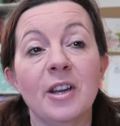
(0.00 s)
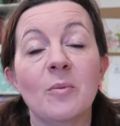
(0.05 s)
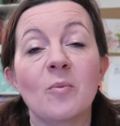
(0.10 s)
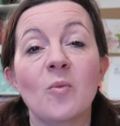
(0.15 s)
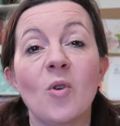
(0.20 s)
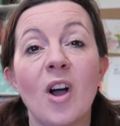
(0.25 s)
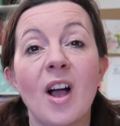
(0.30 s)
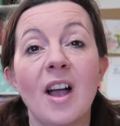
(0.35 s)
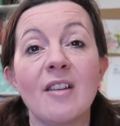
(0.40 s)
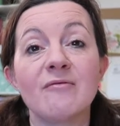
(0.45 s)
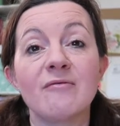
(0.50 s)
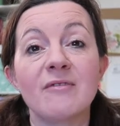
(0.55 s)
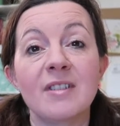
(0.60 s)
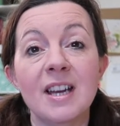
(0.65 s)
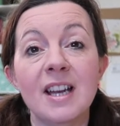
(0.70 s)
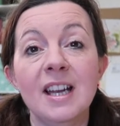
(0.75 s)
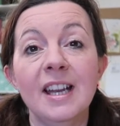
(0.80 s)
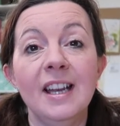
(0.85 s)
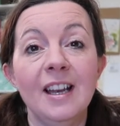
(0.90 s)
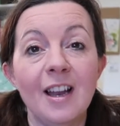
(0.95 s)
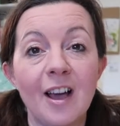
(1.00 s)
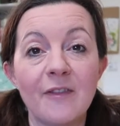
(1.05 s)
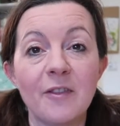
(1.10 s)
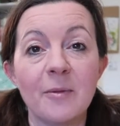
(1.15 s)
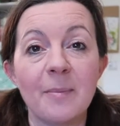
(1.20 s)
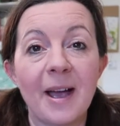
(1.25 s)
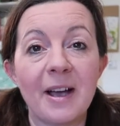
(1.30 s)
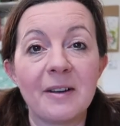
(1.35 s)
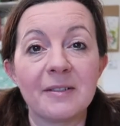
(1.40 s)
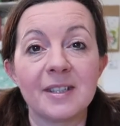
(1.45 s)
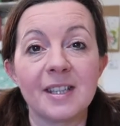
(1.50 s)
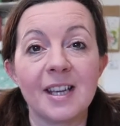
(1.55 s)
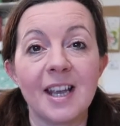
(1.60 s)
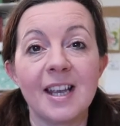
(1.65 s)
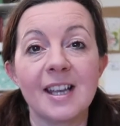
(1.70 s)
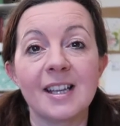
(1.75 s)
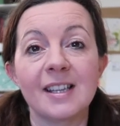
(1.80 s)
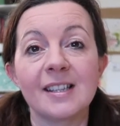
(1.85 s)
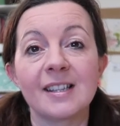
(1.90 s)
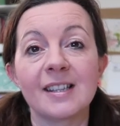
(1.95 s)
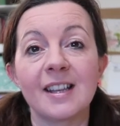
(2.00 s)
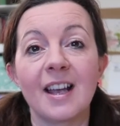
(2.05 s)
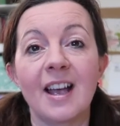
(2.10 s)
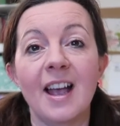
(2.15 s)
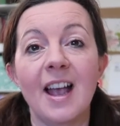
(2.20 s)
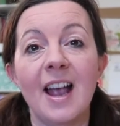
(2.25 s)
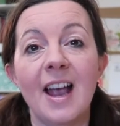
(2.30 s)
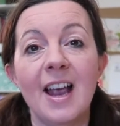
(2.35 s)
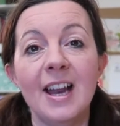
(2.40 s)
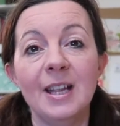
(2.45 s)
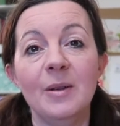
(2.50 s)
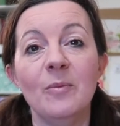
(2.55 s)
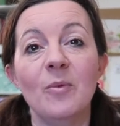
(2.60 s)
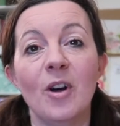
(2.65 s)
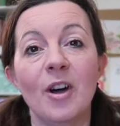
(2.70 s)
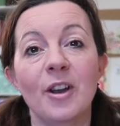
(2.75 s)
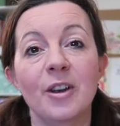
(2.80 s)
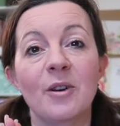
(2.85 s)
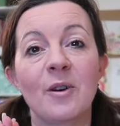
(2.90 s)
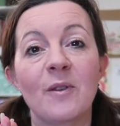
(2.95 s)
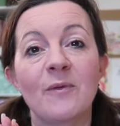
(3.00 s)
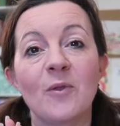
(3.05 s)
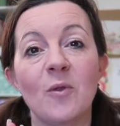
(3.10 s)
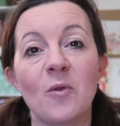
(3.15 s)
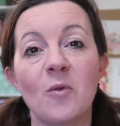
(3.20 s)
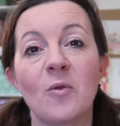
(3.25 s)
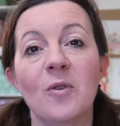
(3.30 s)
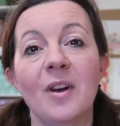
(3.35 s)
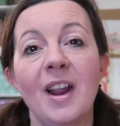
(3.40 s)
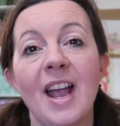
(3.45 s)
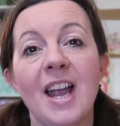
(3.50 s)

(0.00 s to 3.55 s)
And what I really love about it is that anyone of all